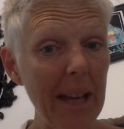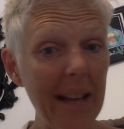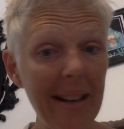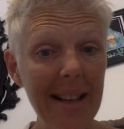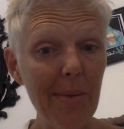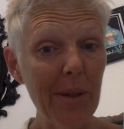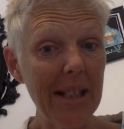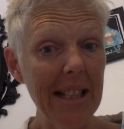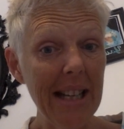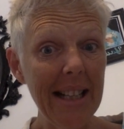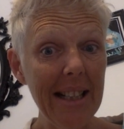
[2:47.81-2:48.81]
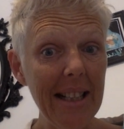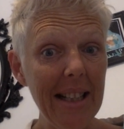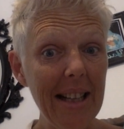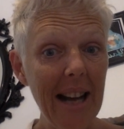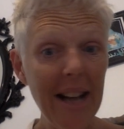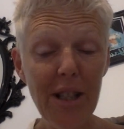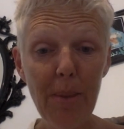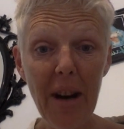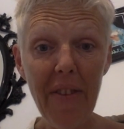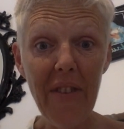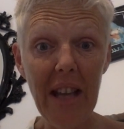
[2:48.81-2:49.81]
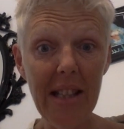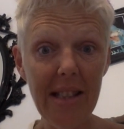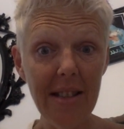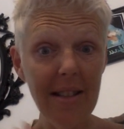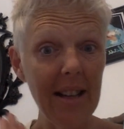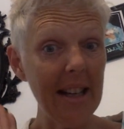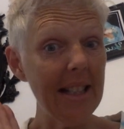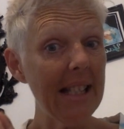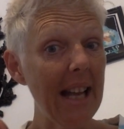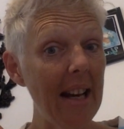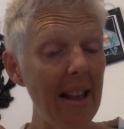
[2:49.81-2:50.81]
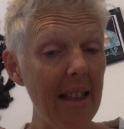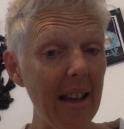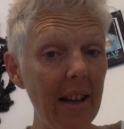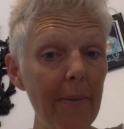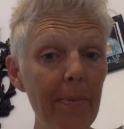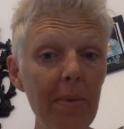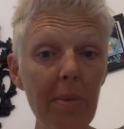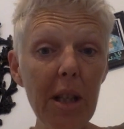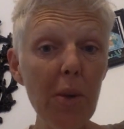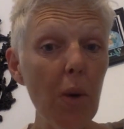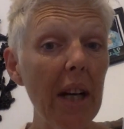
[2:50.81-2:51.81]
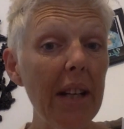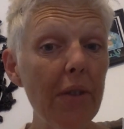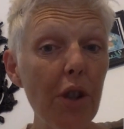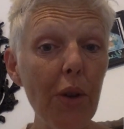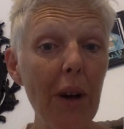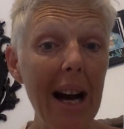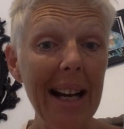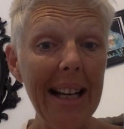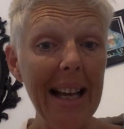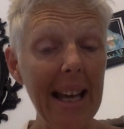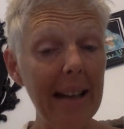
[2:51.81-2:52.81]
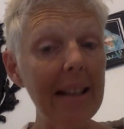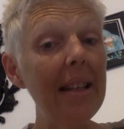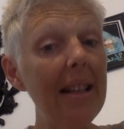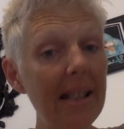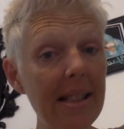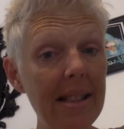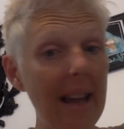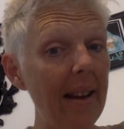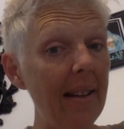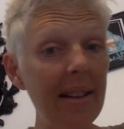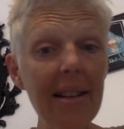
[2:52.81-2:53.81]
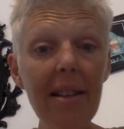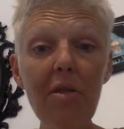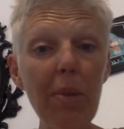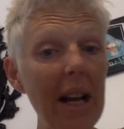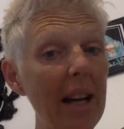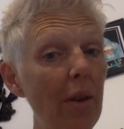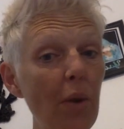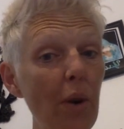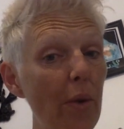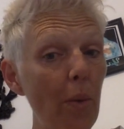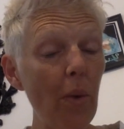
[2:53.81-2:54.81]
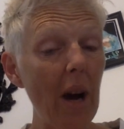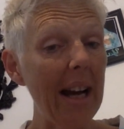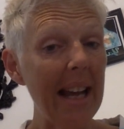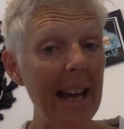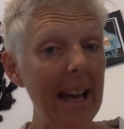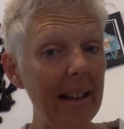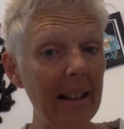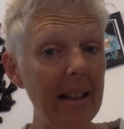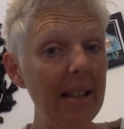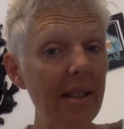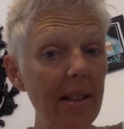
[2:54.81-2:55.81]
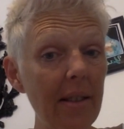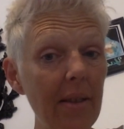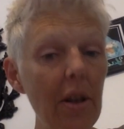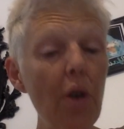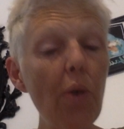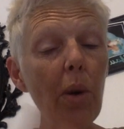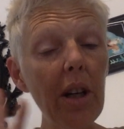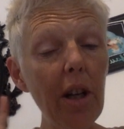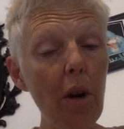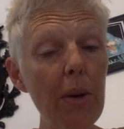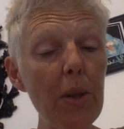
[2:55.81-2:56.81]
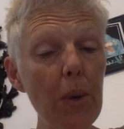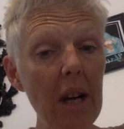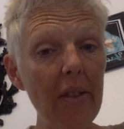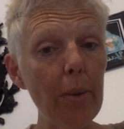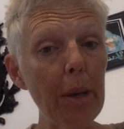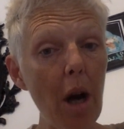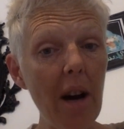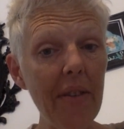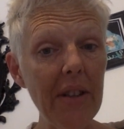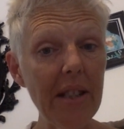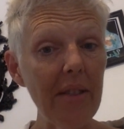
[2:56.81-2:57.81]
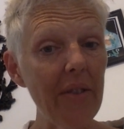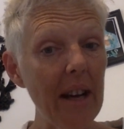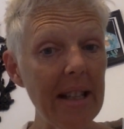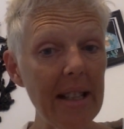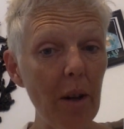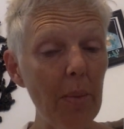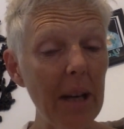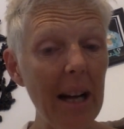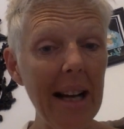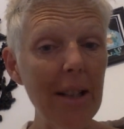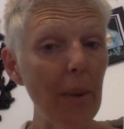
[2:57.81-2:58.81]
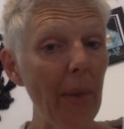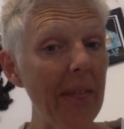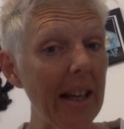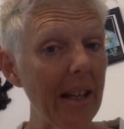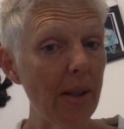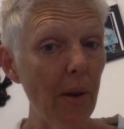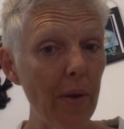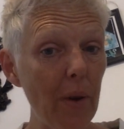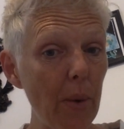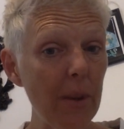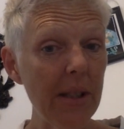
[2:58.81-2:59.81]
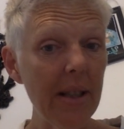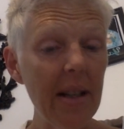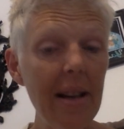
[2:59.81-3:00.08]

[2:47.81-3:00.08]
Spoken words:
And I was like, I just made a face. I didn't say anything because we're not even sure I can. He can stay, but I don't know that I can. And we're going to go into a government office and find out, but I don't think so, folks.